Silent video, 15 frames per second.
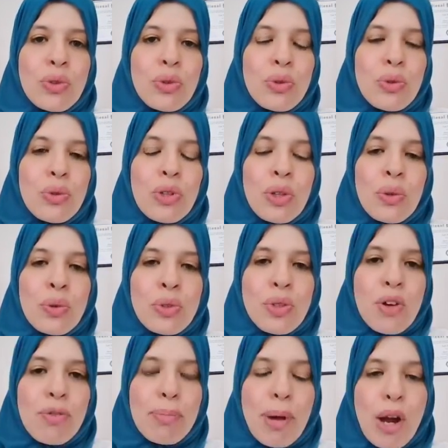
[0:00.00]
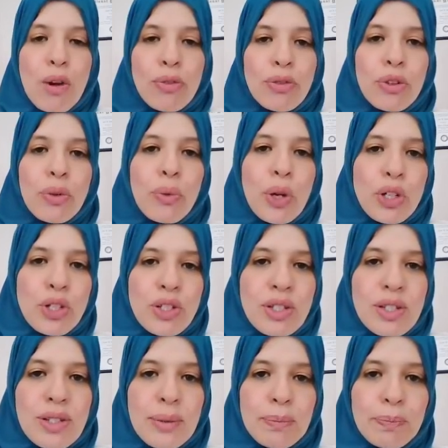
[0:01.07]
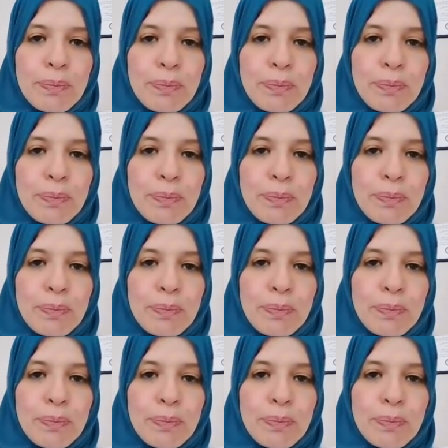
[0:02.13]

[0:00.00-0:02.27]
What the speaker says: through the use of powerful questions.